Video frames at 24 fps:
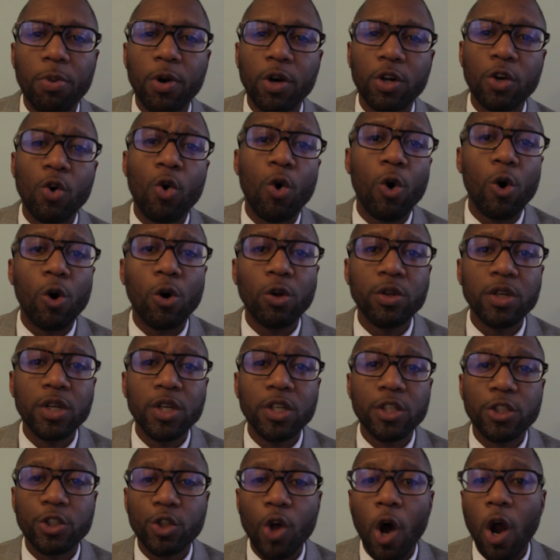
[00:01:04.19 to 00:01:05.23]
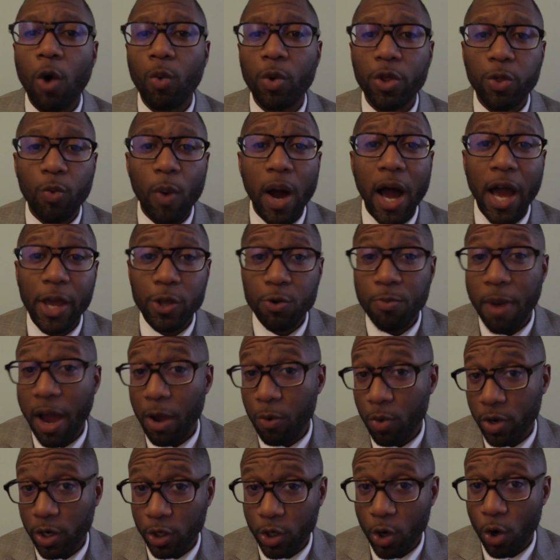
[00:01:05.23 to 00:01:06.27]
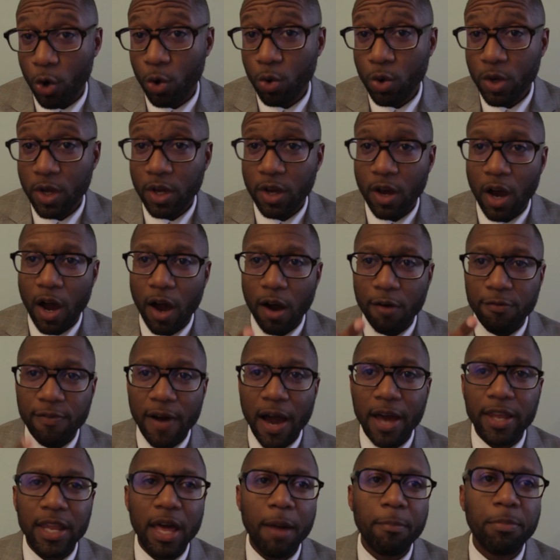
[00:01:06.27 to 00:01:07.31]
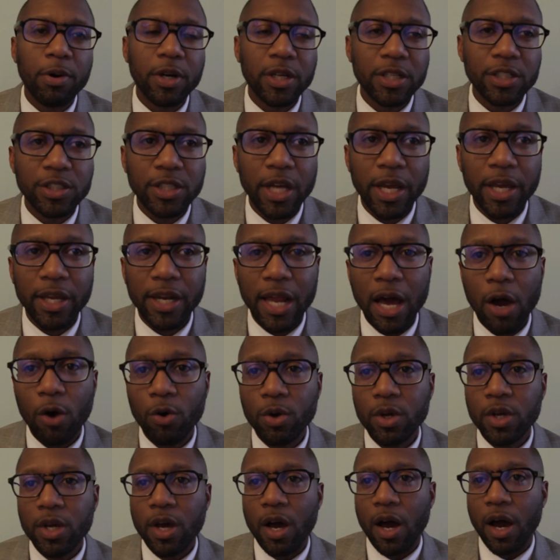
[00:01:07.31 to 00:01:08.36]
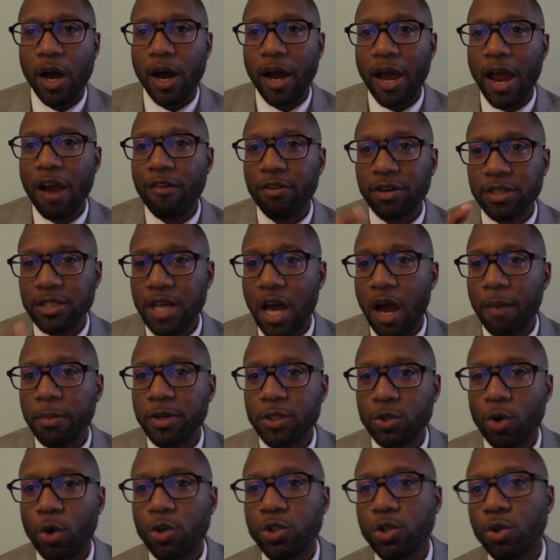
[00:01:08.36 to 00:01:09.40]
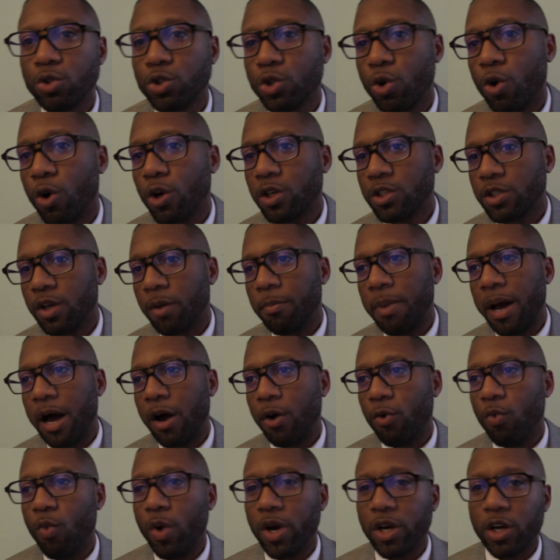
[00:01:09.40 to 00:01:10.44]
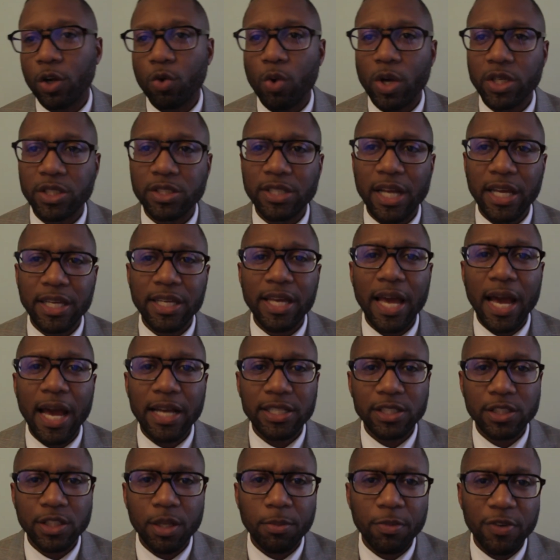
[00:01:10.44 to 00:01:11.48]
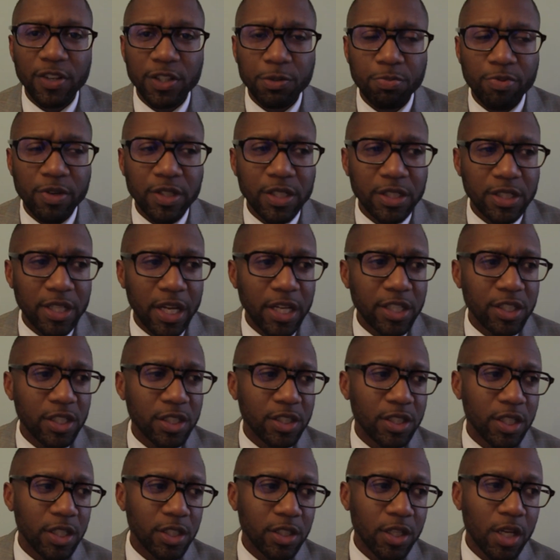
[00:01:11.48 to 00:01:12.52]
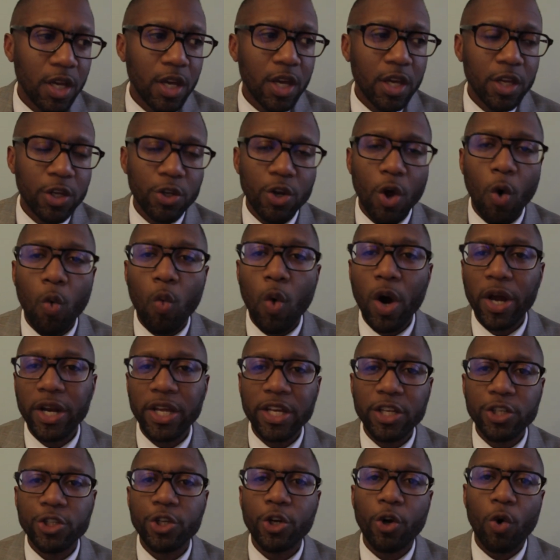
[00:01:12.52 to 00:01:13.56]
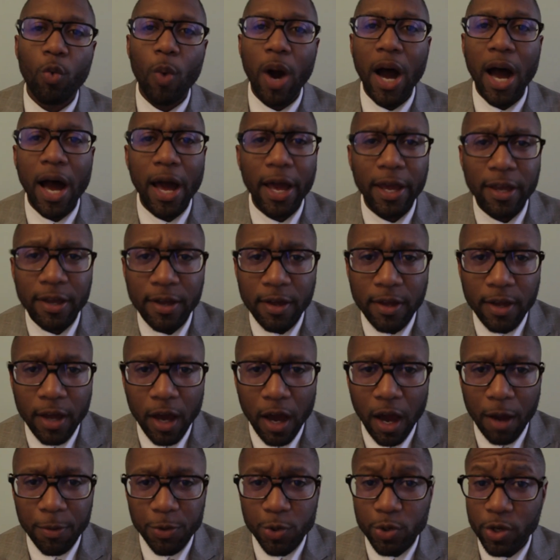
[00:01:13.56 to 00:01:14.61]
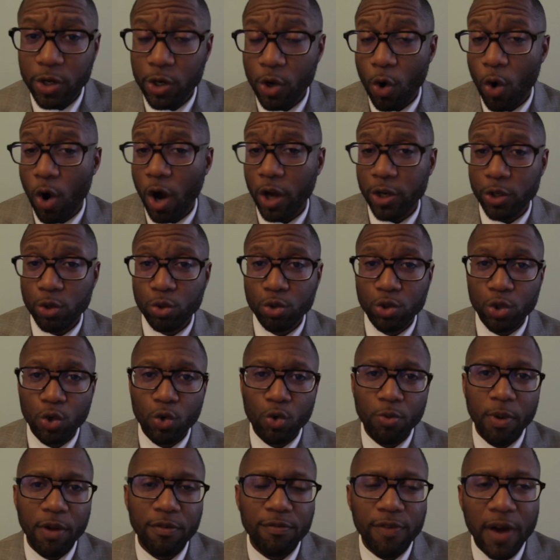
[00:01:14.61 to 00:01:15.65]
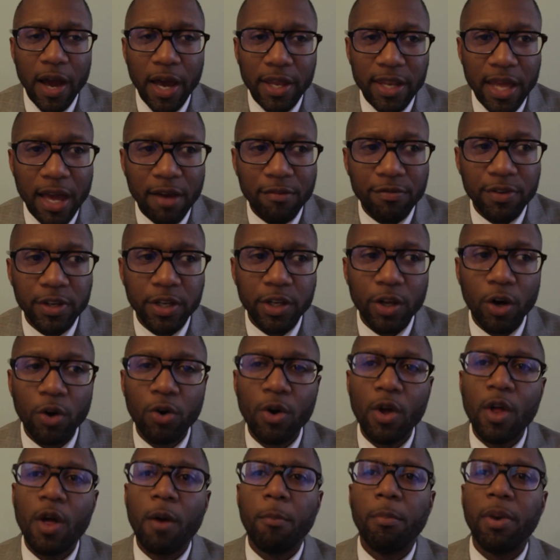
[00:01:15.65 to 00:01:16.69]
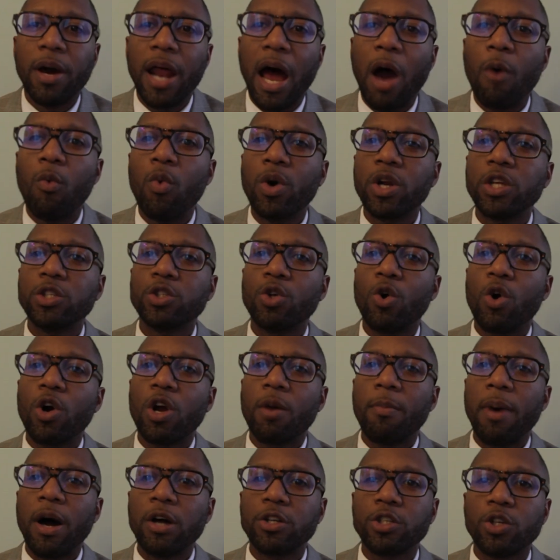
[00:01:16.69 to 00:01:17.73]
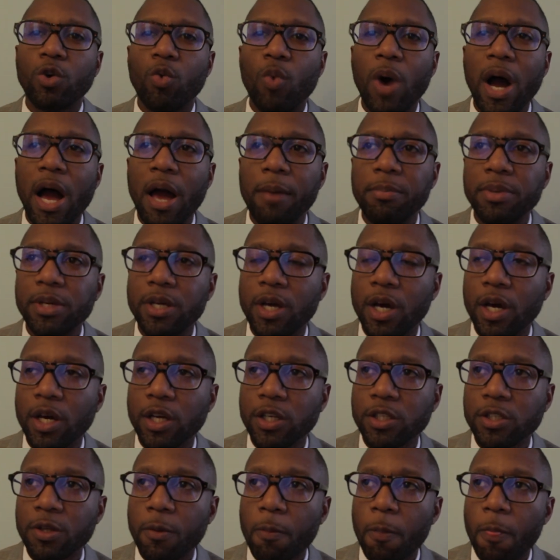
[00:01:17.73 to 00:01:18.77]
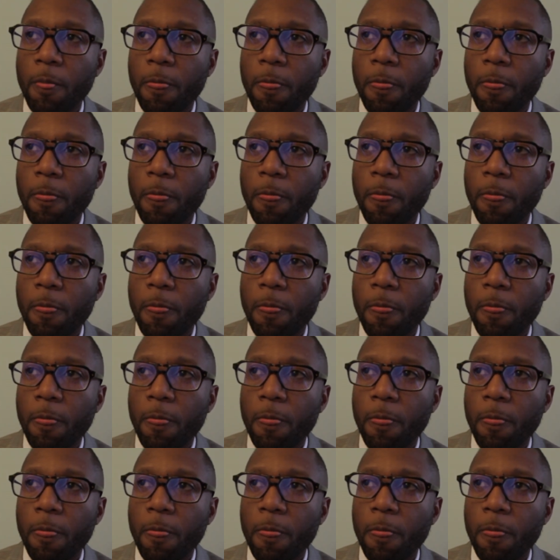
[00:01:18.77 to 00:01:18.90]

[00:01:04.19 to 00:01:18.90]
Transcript: a book called Start with Why. You might want to go uh, find that book and check it out. Uh, Eric Thomas also talks about one of the questions that he asks in some of his presentations is, you know, what is your why? Um, you can go on YouTube and find that video. But I want to talk about your why because